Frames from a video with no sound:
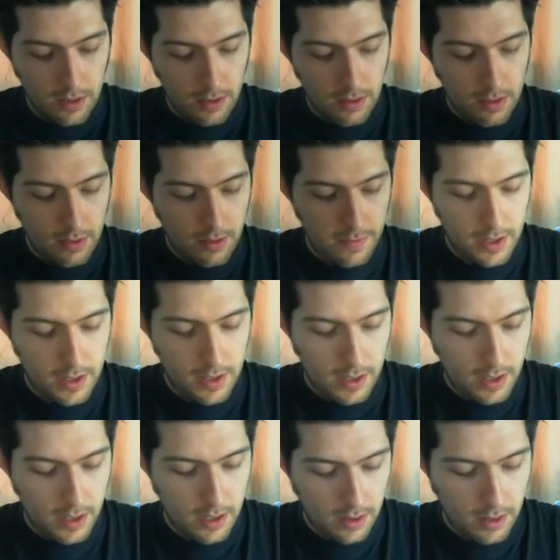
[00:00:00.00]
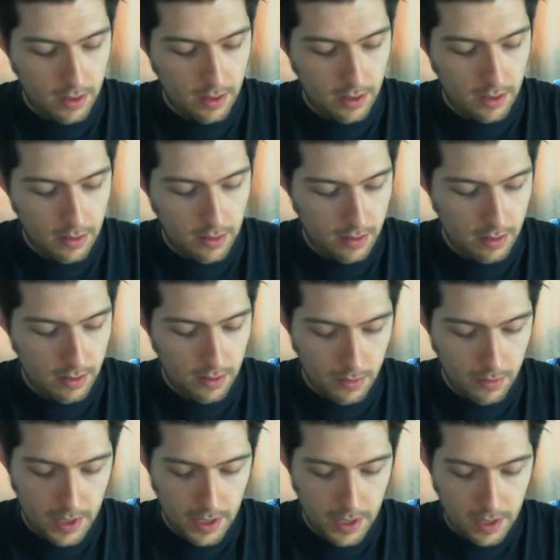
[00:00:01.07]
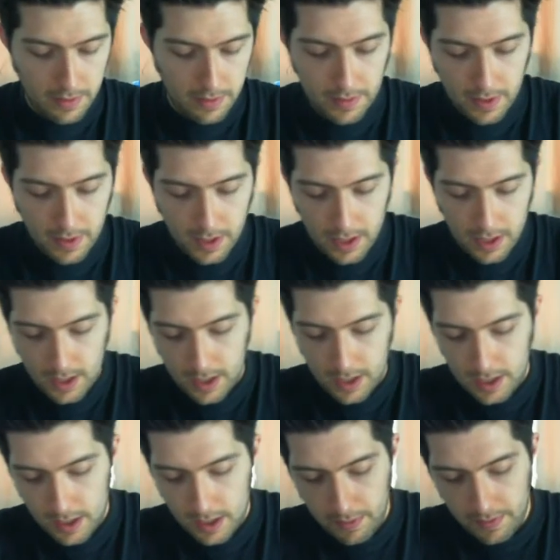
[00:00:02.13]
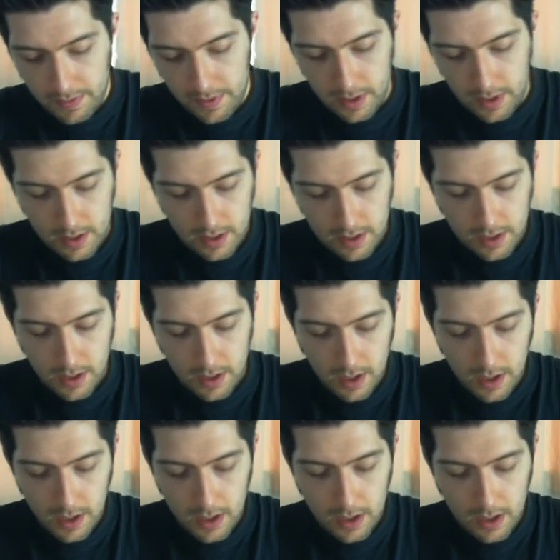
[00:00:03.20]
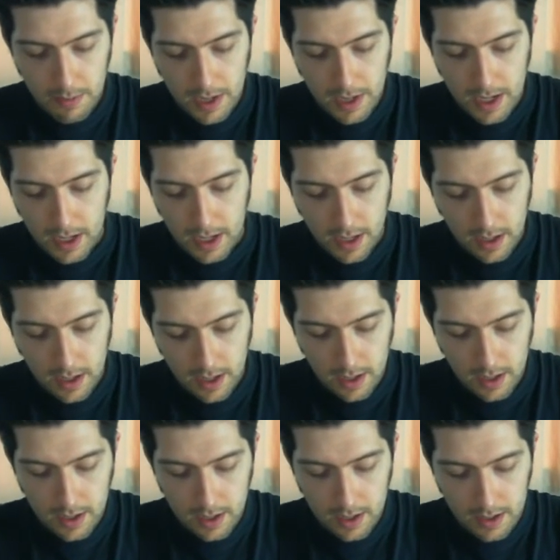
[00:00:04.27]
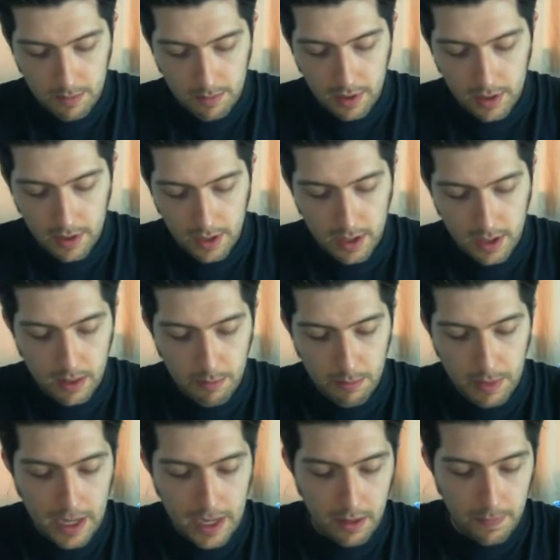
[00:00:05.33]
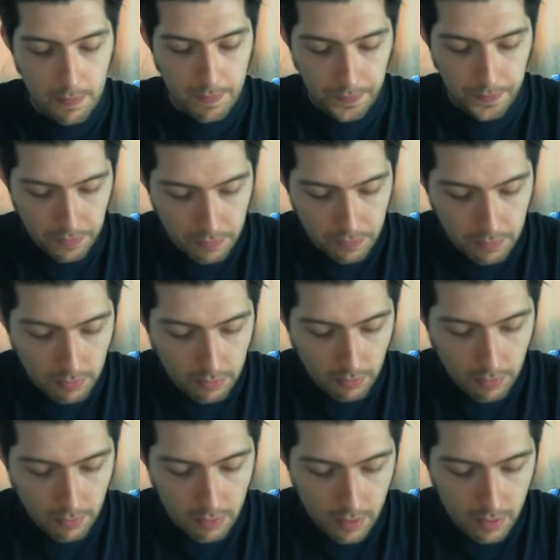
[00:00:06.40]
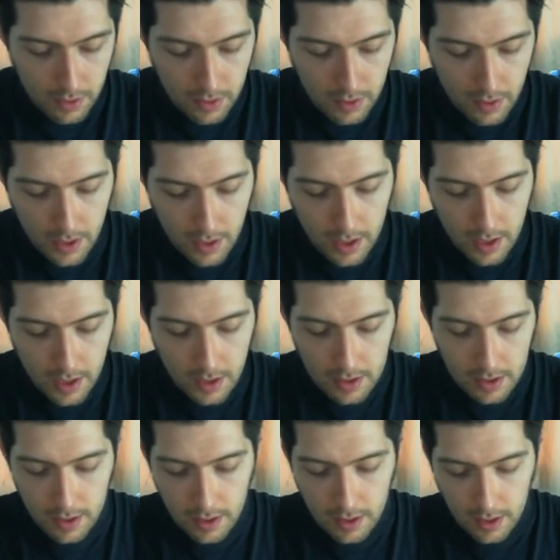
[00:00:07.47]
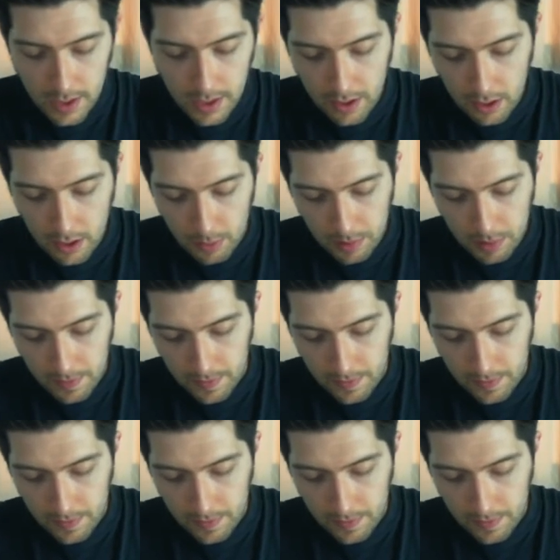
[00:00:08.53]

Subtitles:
also a feature where if you've got a Cyberverse commander, you can actually plug it into the back of them, and it'll light up